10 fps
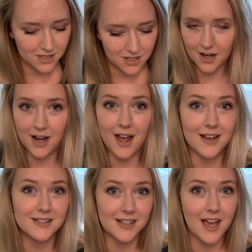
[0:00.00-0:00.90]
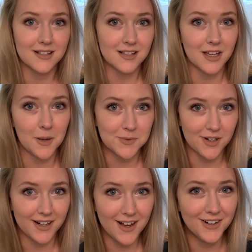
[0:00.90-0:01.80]
Sorry, Isaac has hiccups
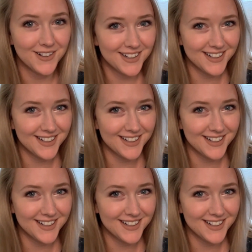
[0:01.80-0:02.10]
right now.